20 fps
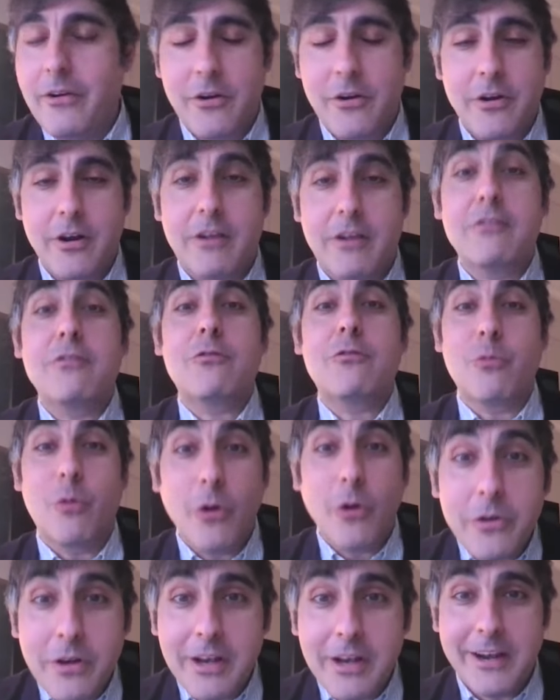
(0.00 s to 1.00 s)
her
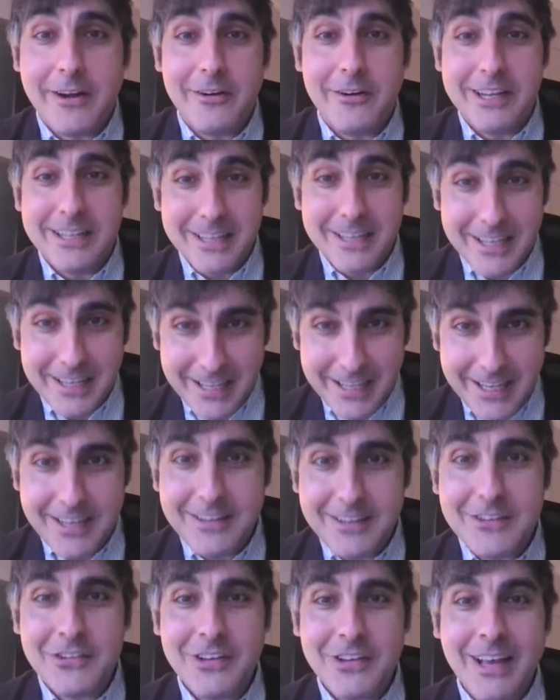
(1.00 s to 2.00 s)
extraordinary
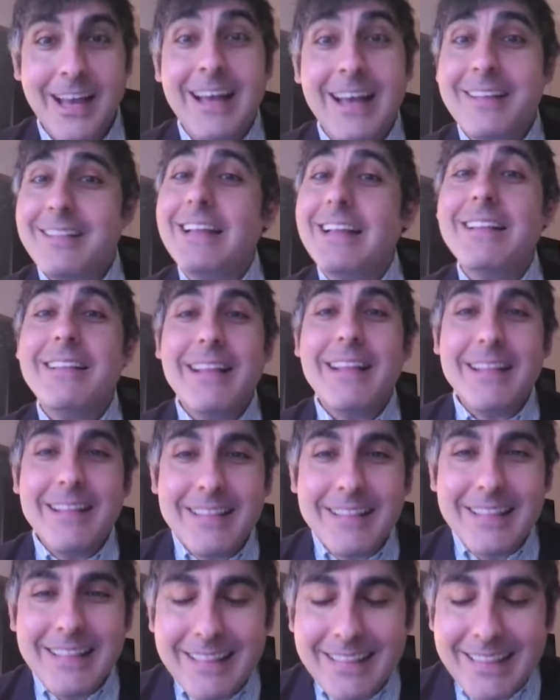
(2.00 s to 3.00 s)
lineage that
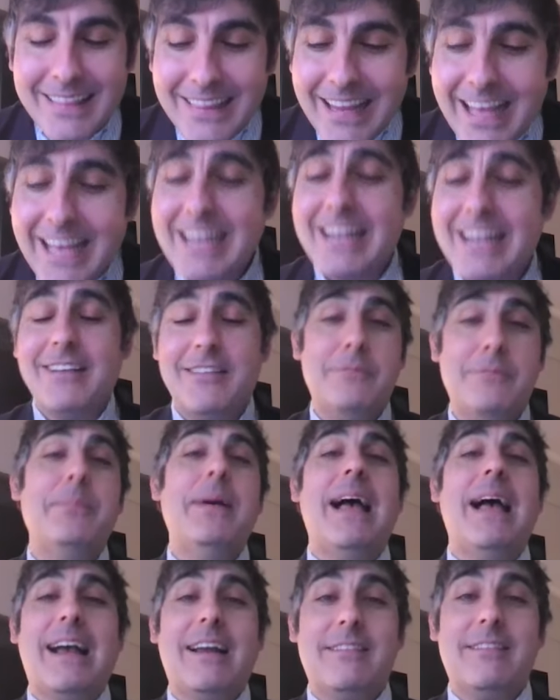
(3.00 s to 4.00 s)
led us
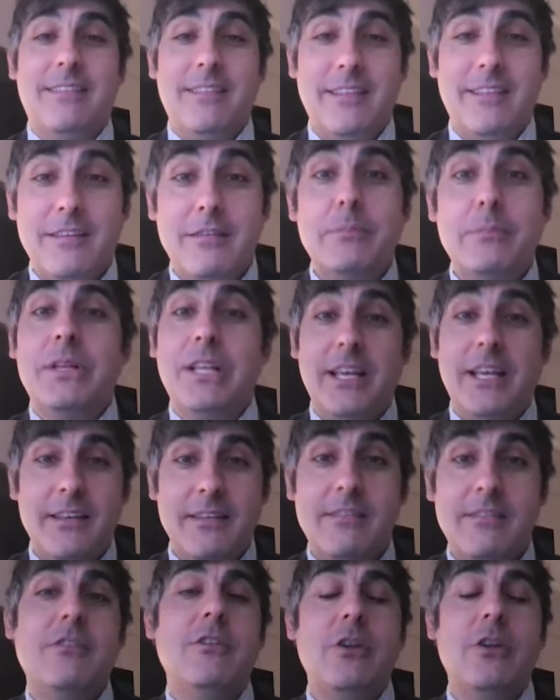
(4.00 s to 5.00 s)
back to this
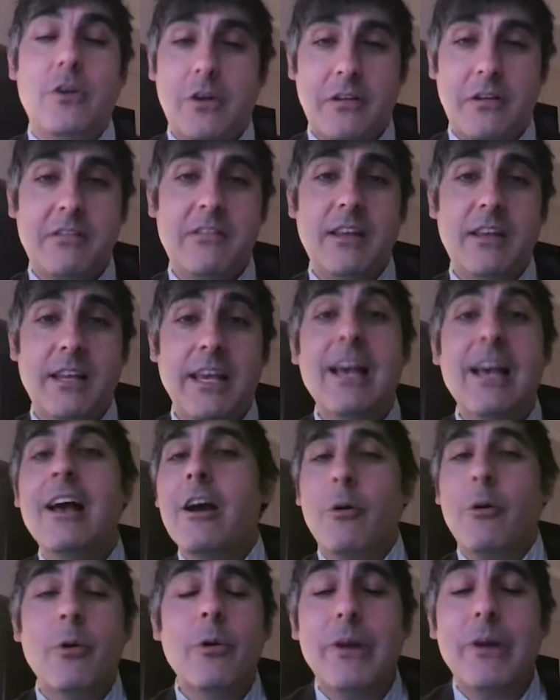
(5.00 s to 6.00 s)
place, to New York City,
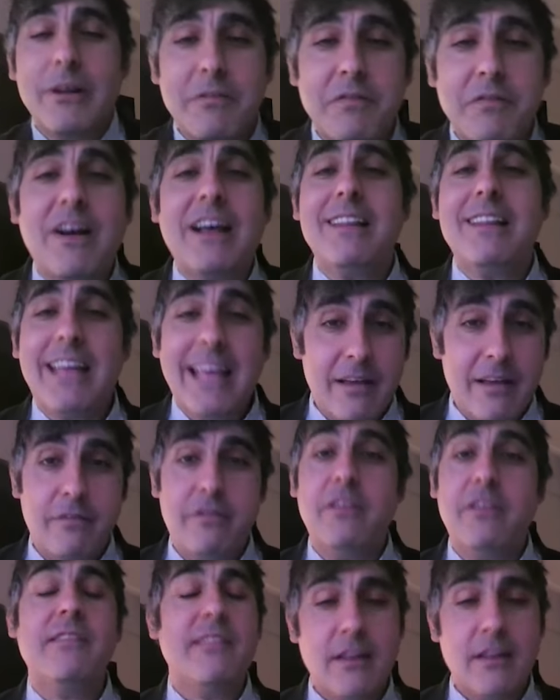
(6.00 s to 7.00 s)
where we could finally have
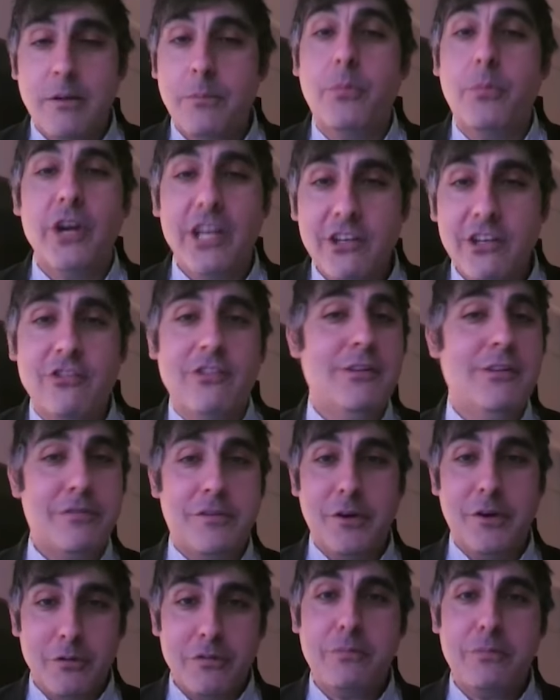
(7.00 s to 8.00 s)
the celebration of
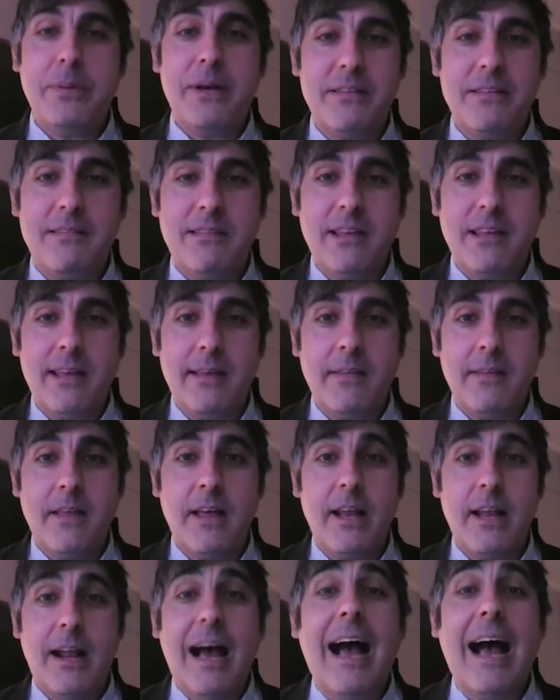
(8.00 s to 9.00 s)
ghost busting
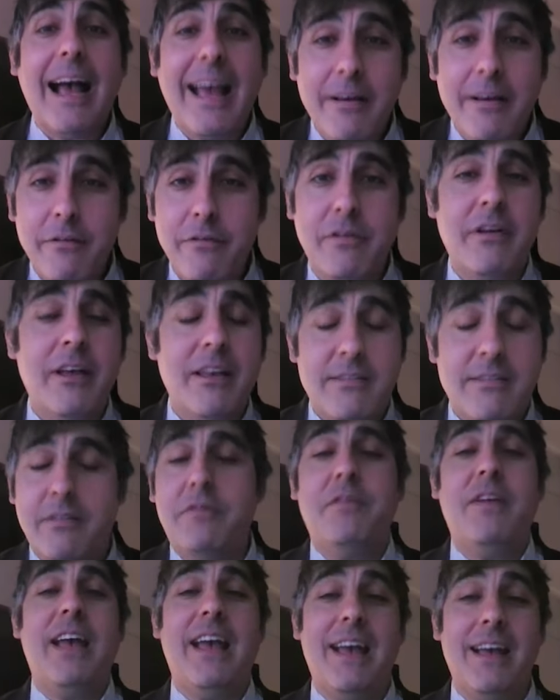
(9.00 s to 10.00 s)
that that I have, as a
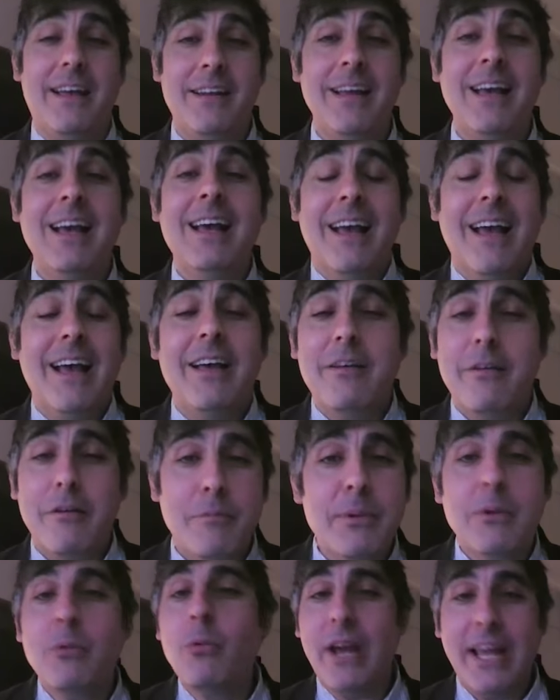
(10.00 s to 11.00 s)
fan, have
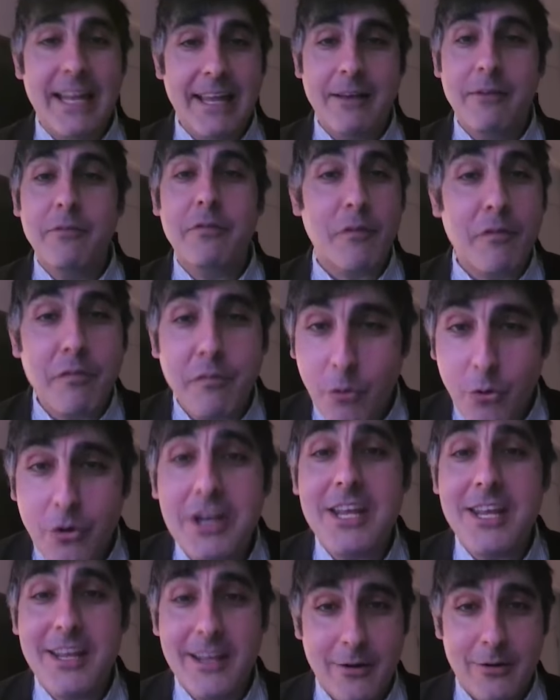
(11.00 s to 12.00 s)
been waiting for
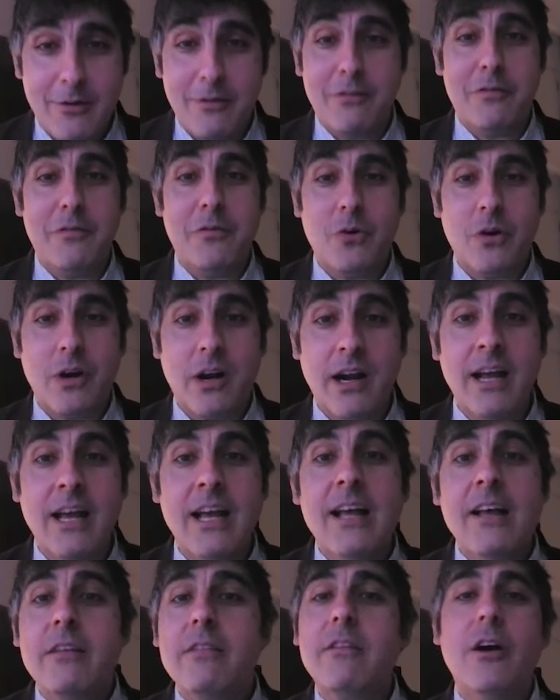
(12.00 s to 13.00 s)
40 years for.
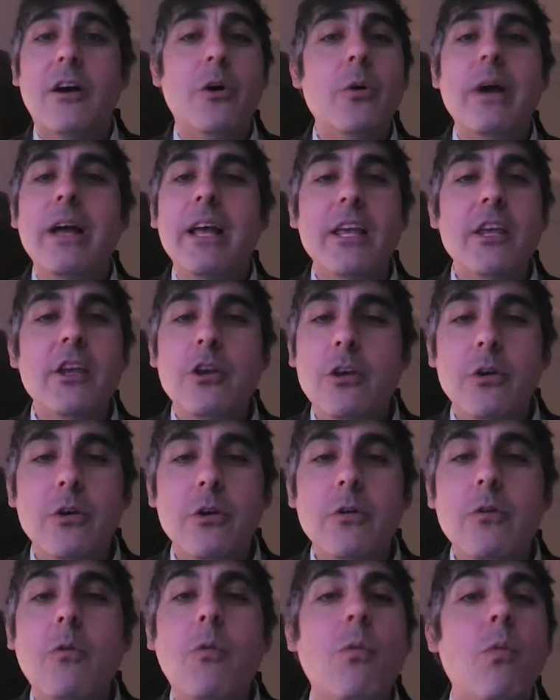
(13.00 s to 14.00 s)
So Thanks.
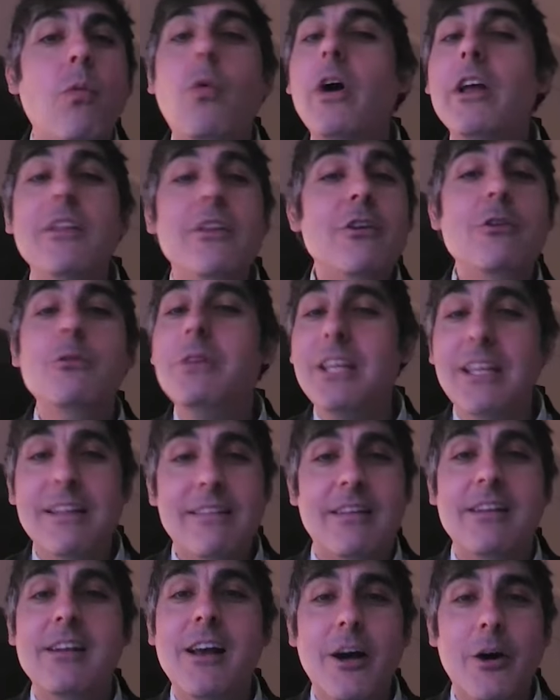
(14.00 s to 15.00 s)
you, what you need
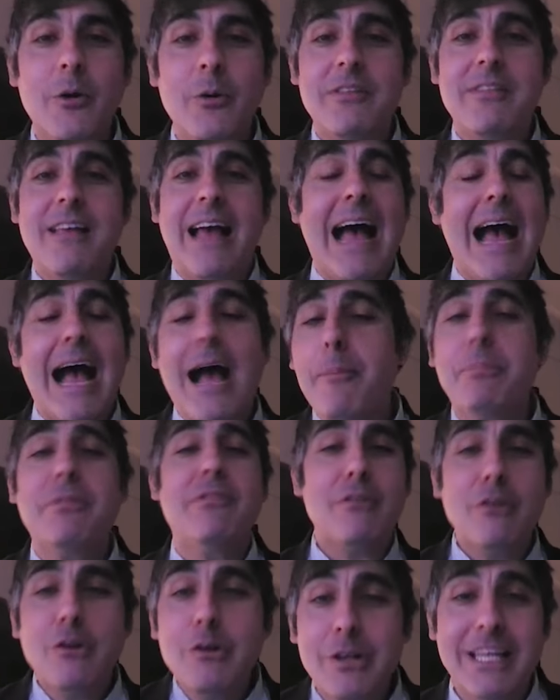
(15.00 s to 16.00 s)
to know is
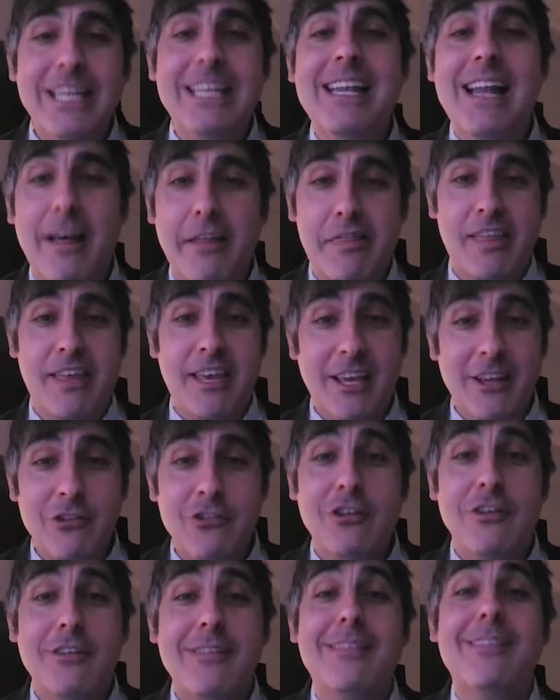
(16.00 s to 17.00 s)
absolutely nothing.
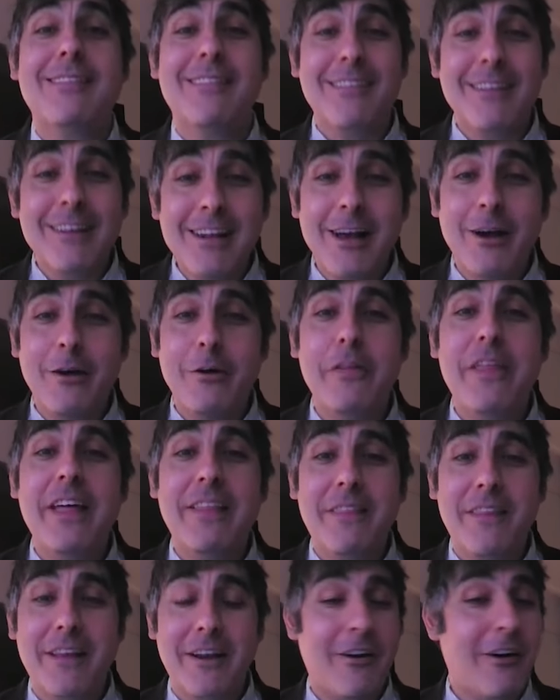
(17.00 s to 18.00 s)
Just to know
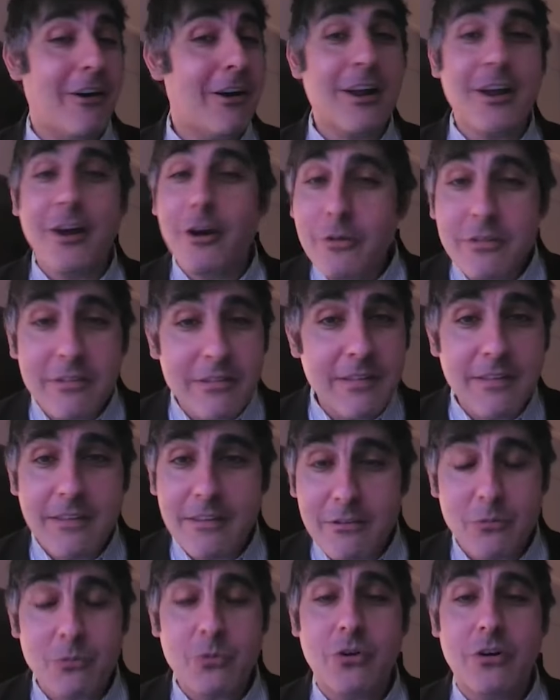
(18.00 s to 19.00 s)
that there are ghosts in
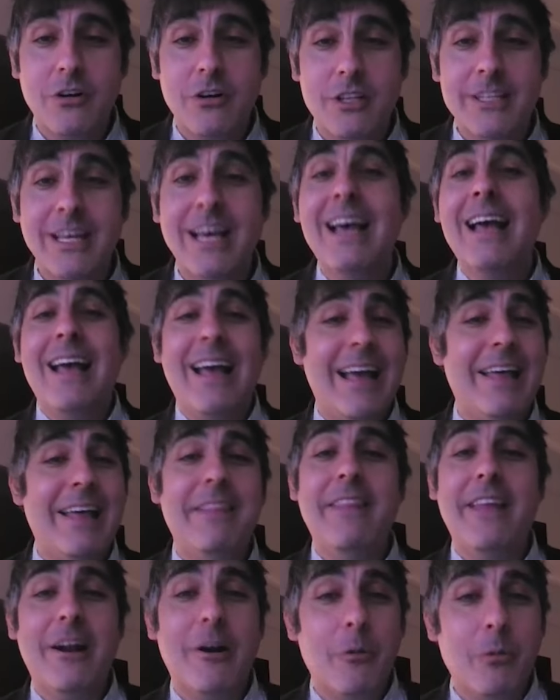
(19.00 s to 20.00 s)
this world, and there